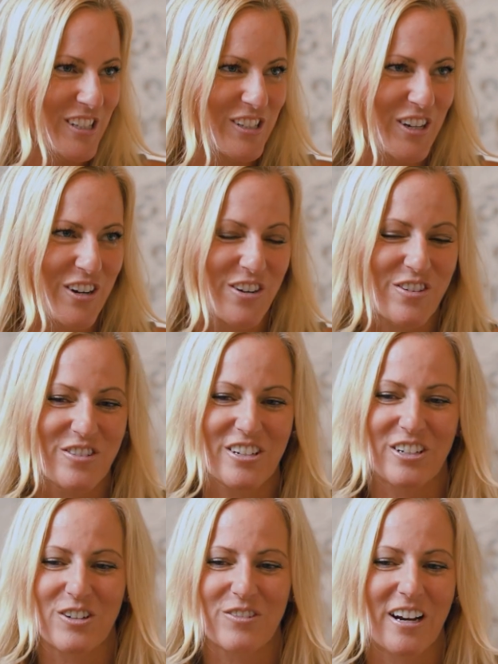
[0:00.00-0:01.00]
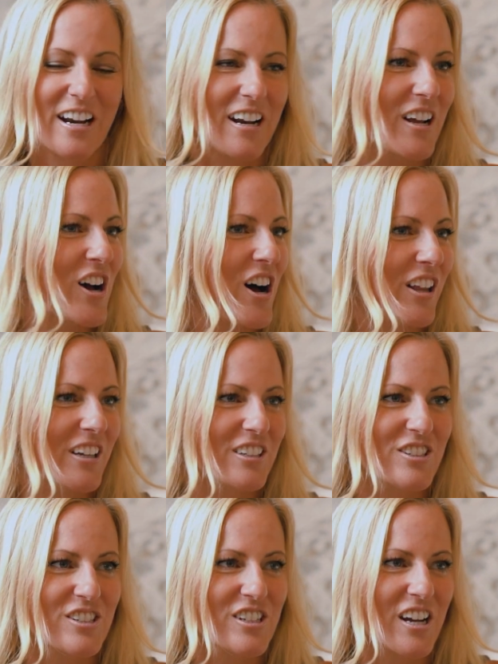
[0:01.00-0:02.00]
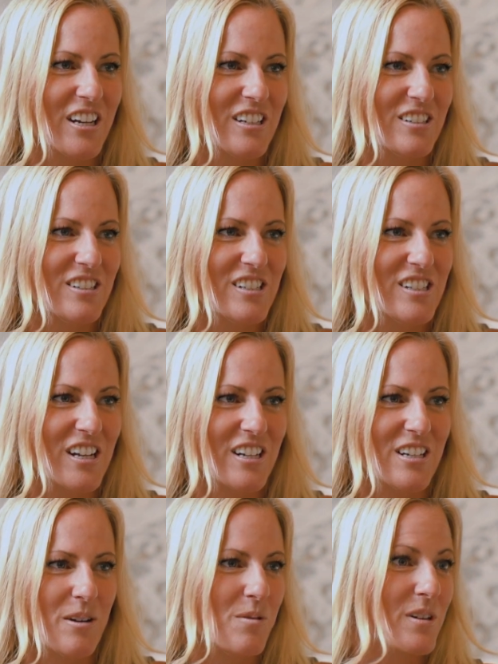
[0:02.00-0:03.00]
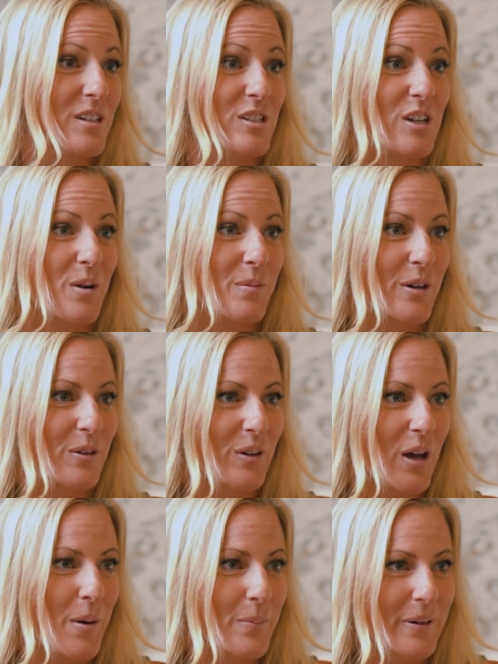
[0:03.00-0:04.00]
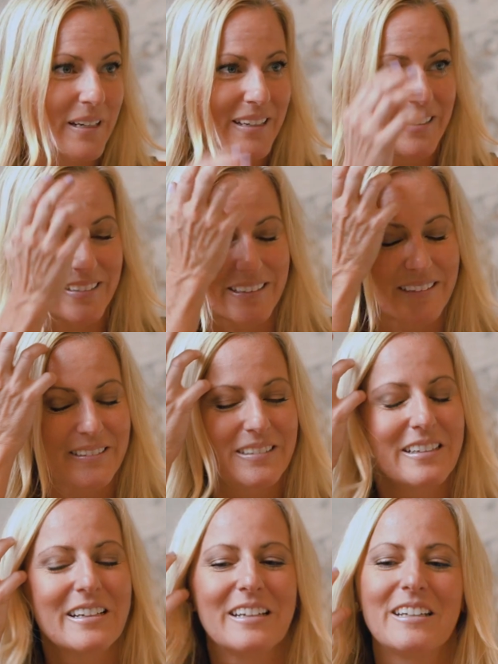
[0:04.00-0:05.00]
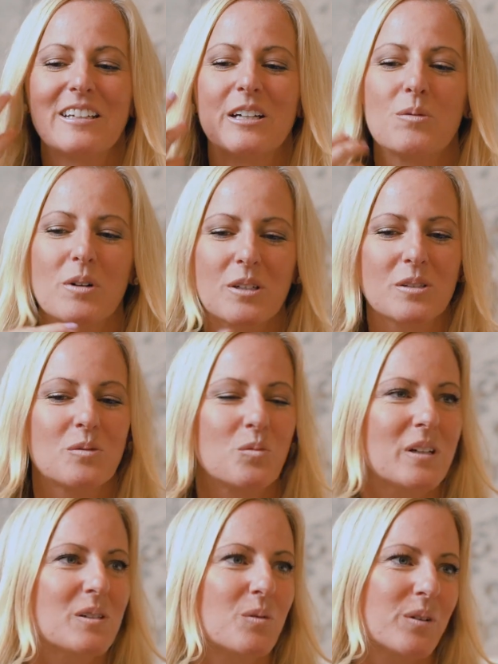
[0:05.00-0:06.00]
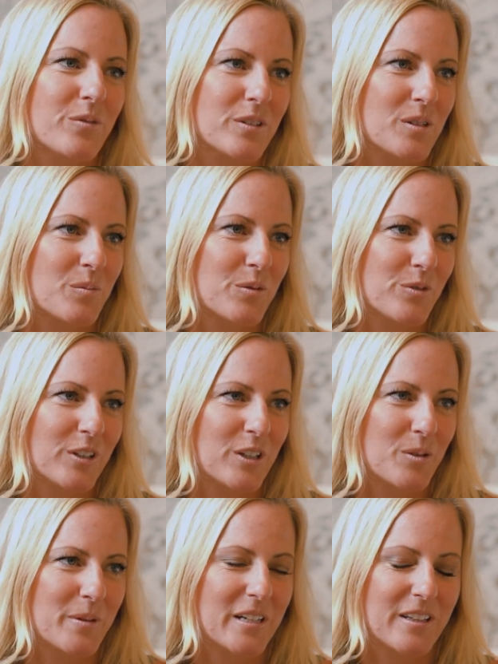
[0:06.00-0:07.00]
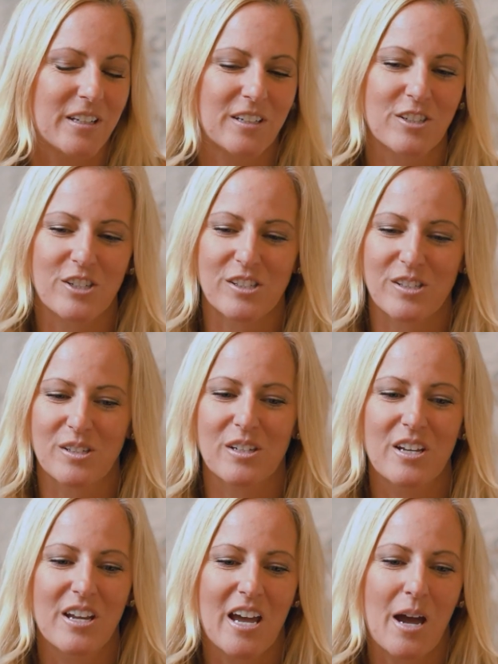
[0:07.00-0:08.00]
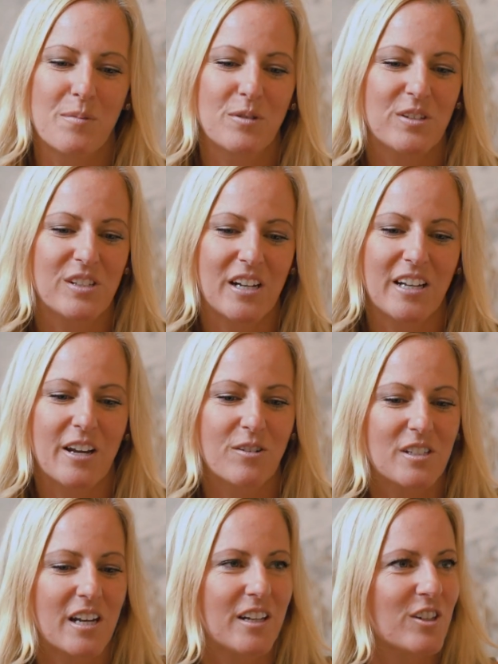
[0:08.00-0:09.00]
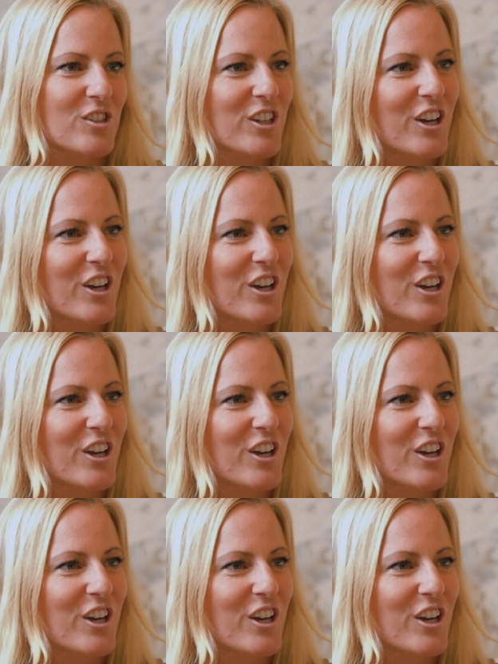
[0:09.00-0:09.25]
So, right out of college, just kind of decided I wanted to start my own company, and went to work for someone for a little bit, and then I moved to San Diego 10 years